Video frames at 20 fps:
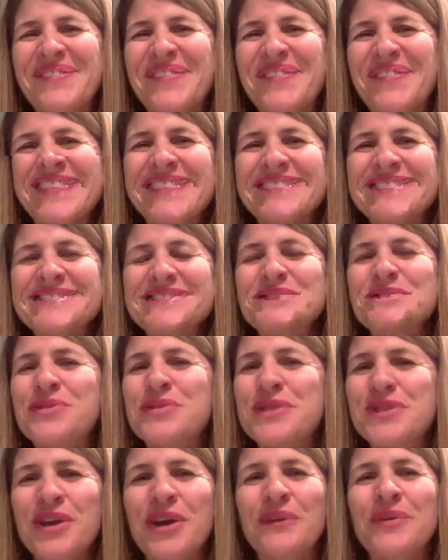and
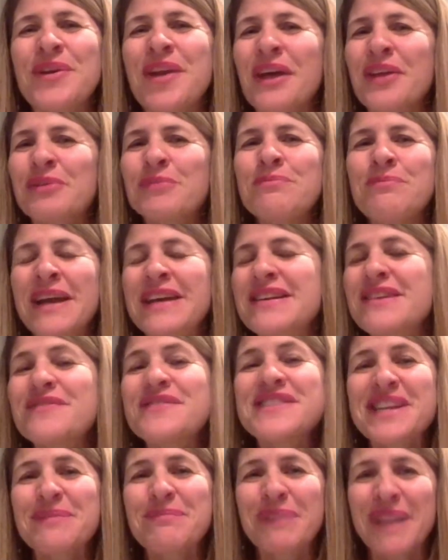Cusco and other
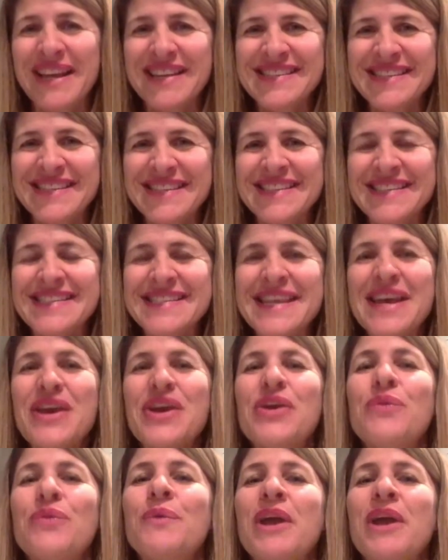magnificent places,